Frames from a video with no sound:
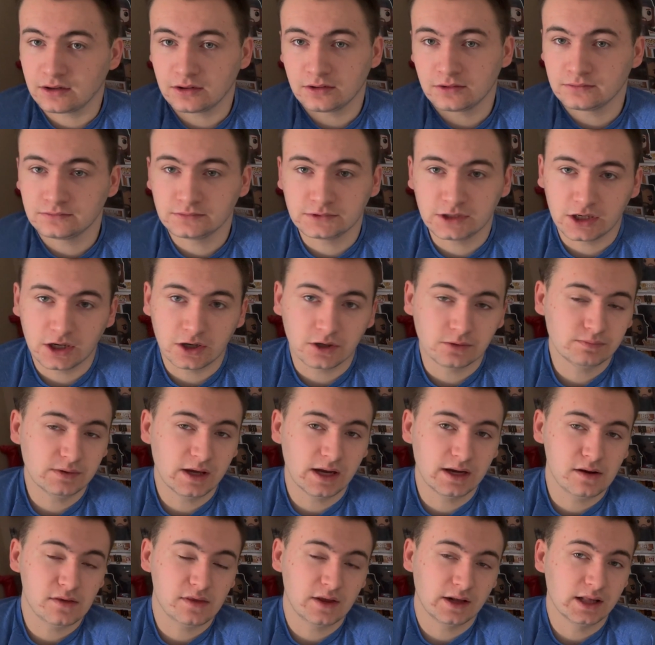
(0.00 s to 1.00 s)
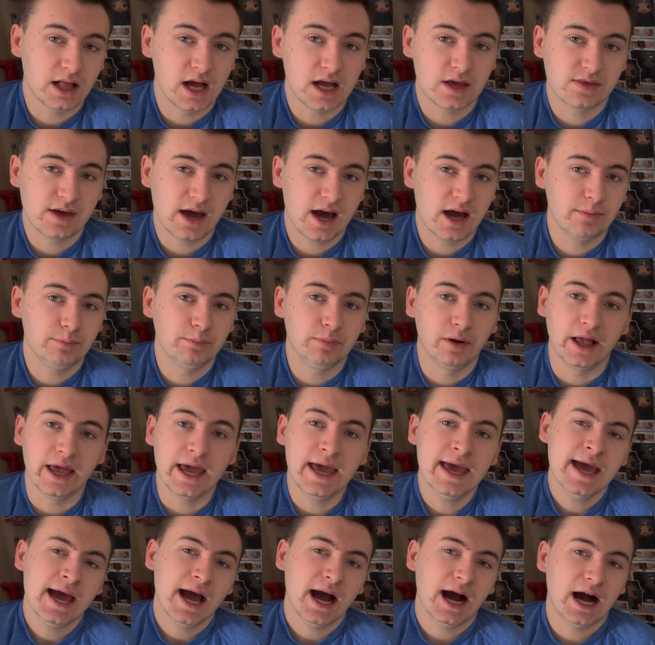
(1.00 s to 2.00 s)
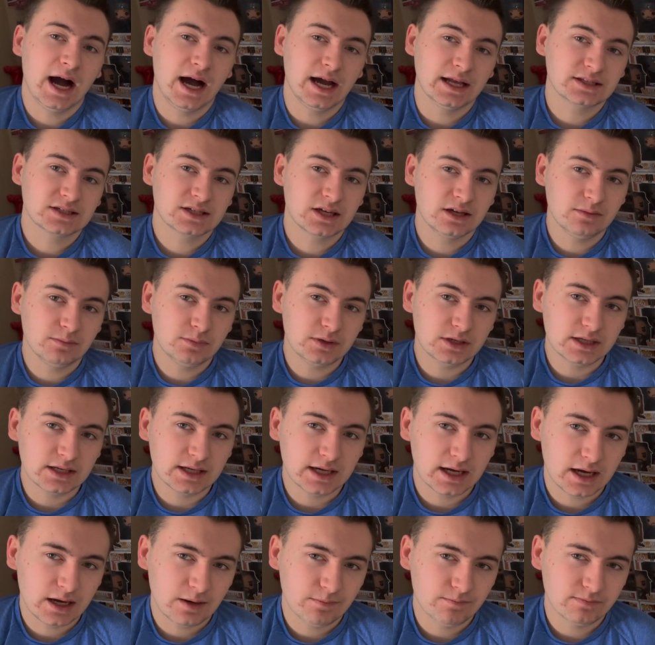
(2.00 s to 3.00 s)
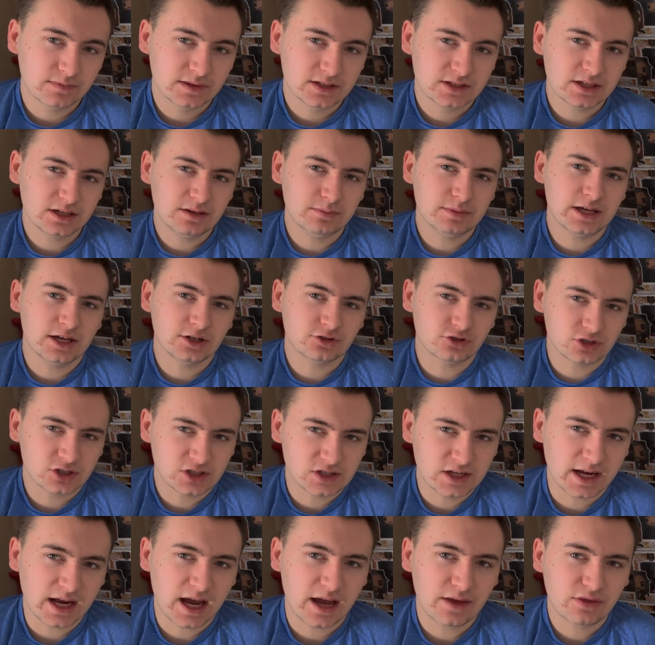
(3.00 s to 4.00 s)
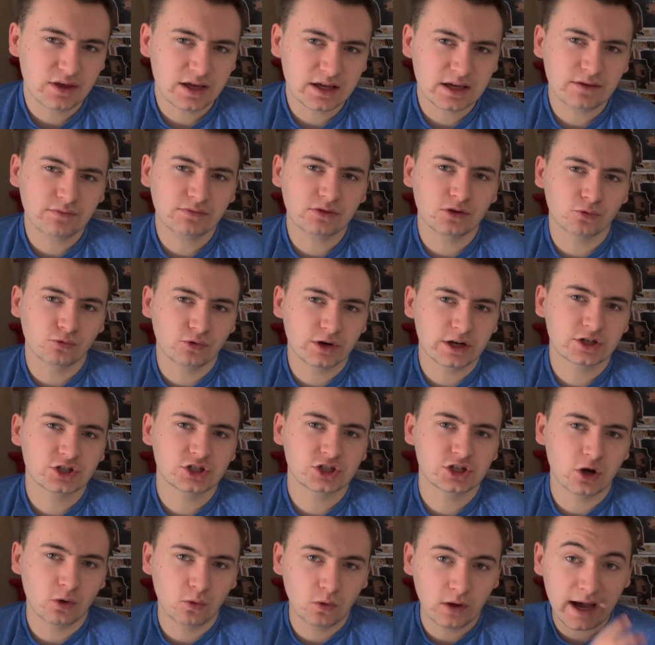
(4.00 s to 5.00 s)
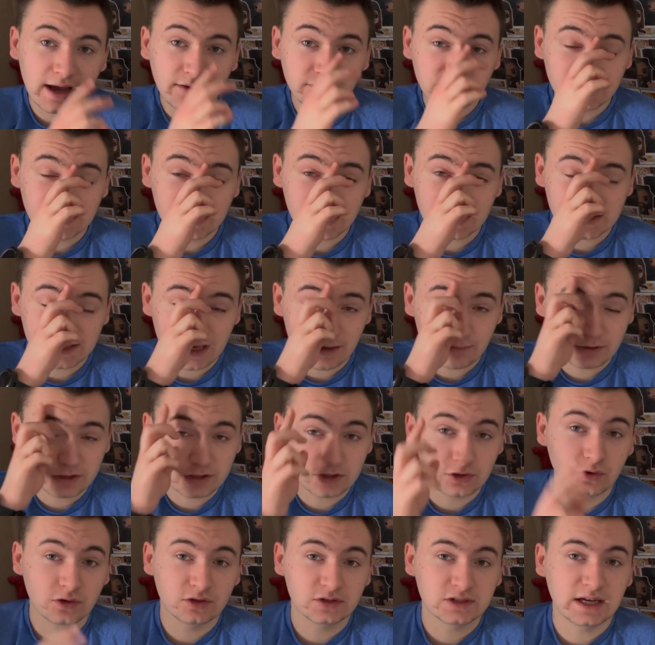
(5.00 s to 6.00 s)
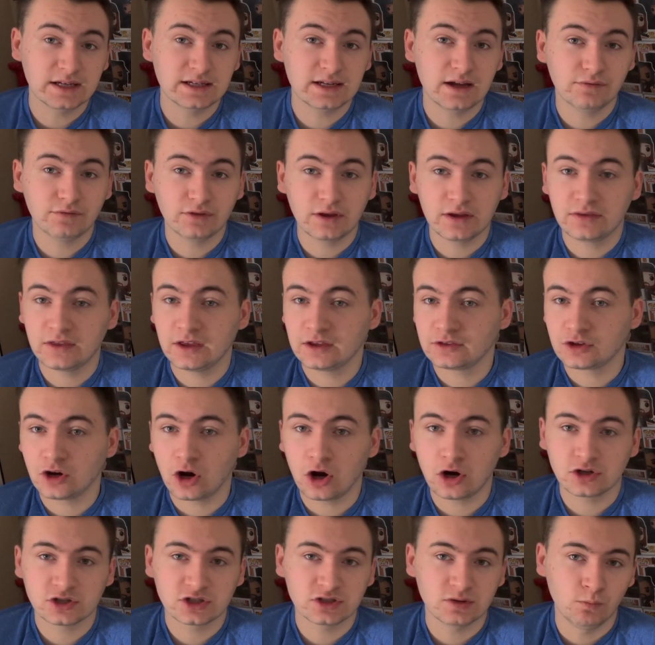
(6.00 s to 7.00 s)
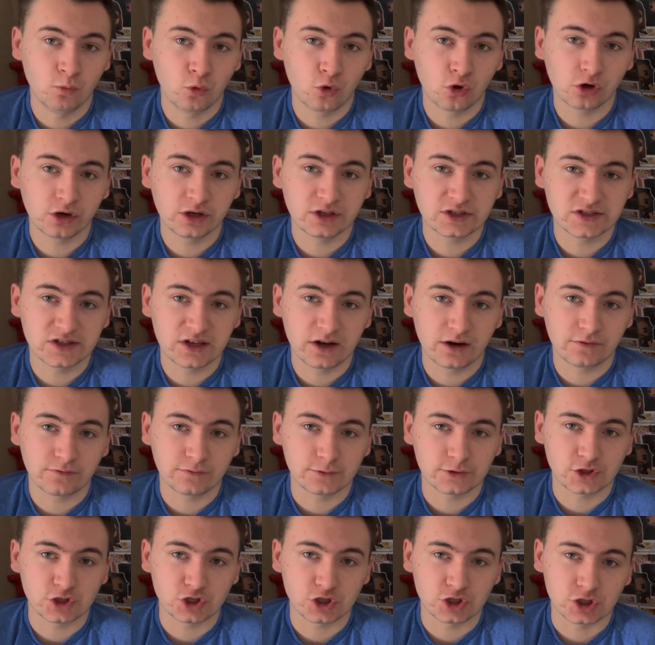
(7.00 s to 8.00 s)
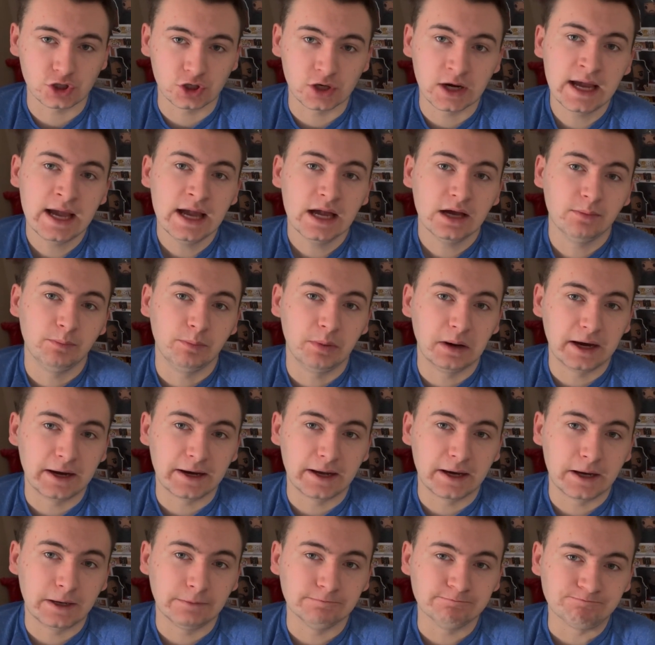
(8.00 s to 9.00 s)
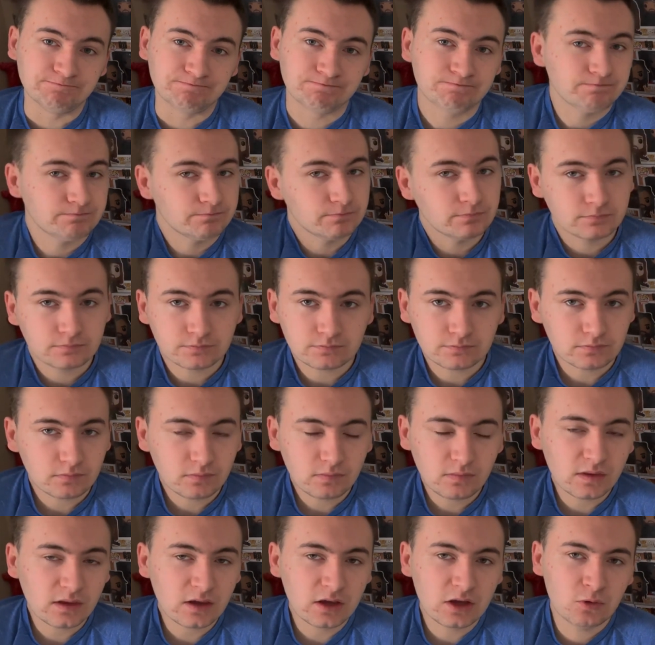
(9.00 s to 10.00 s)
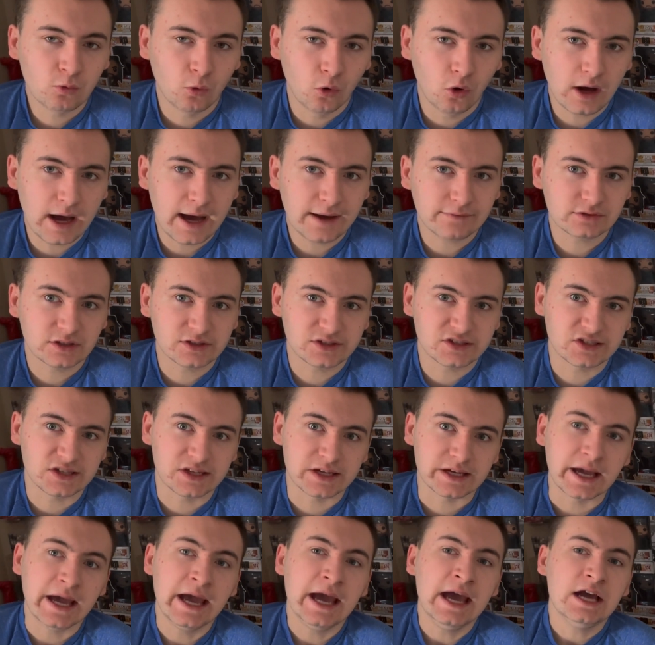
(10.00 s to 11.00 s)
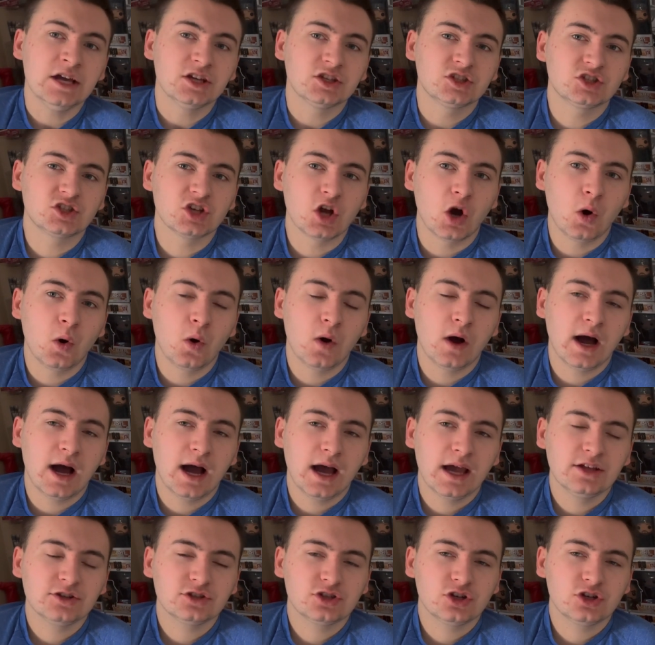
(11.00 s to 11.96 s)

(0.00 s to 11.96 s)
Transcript: or, you know, anything like that. But it's gonna be interesting. I think if the Rick show will have 6 episodes, I definitely think there are some worries there for sure. But we'll have to see. So in